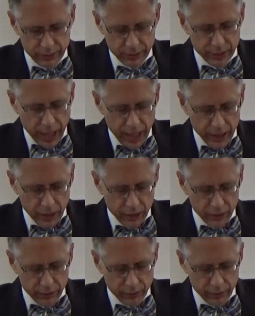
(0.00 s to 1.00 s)
Guide
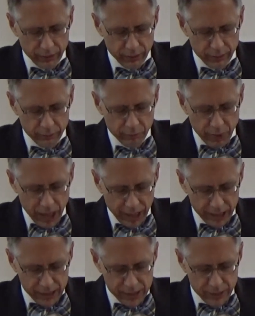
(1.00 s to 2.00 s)
our
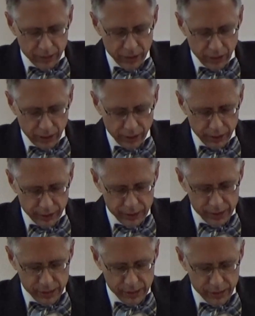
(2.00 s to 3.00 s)
minds, our
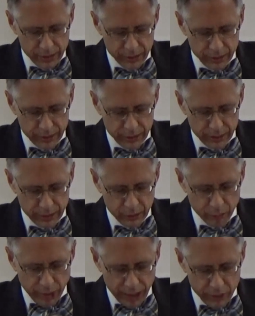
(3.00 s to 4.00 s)
hearts,
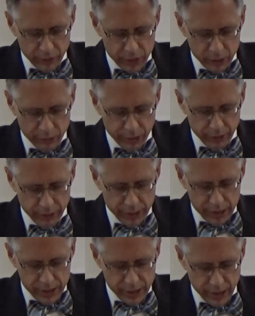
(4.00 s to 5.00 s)
by your Spirit
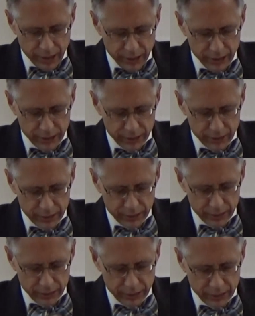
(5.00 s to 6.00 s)
this day.
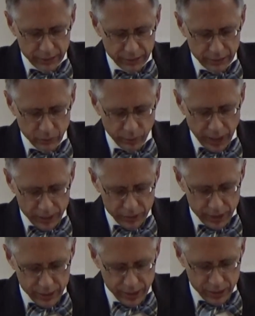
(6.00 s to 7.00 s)
We ask
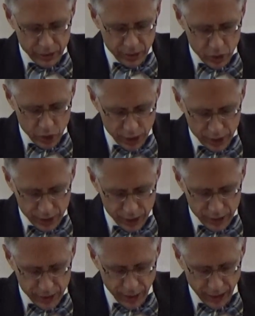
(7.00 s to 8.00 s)
these things in
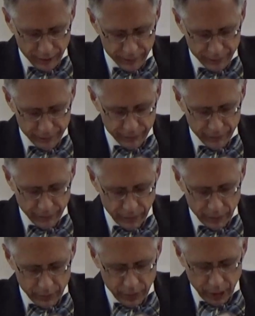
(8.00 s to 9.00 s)
Jesus' name.
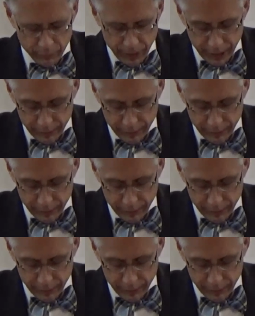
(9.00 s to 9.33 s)
Amen.